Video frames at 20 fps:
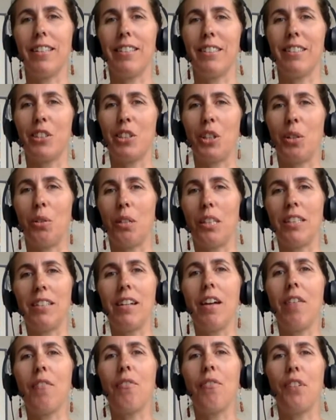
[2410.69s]
And so it's
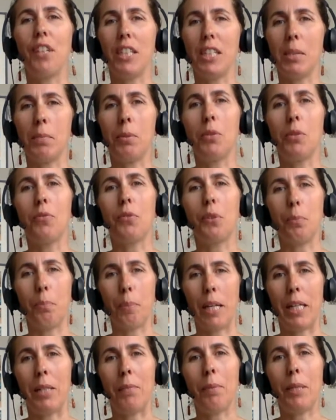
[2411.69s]
not feasible for
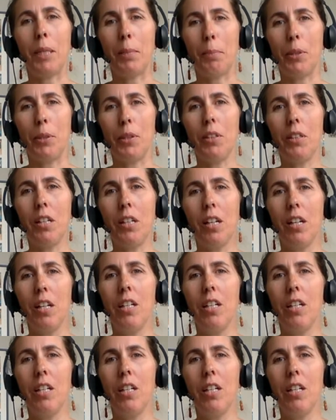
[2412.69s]
many people.